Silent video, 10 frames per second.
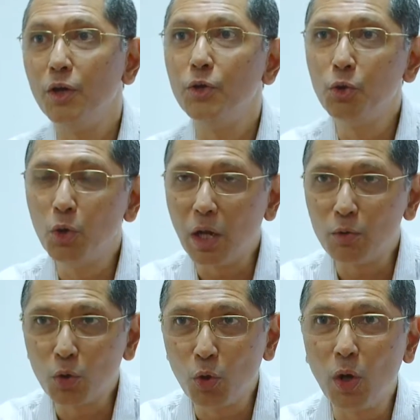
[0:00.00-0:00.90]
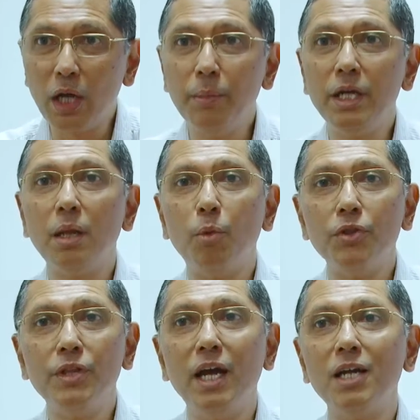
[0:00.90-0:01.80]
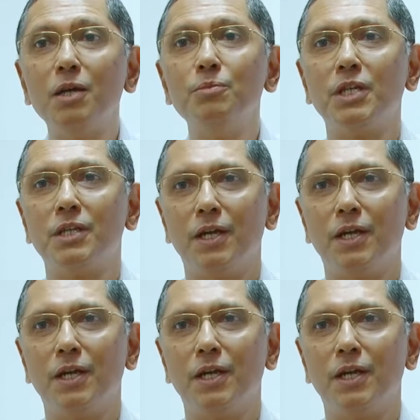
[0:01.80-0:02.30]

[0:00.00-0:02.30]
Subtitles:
You will have to go and meet them on their terms and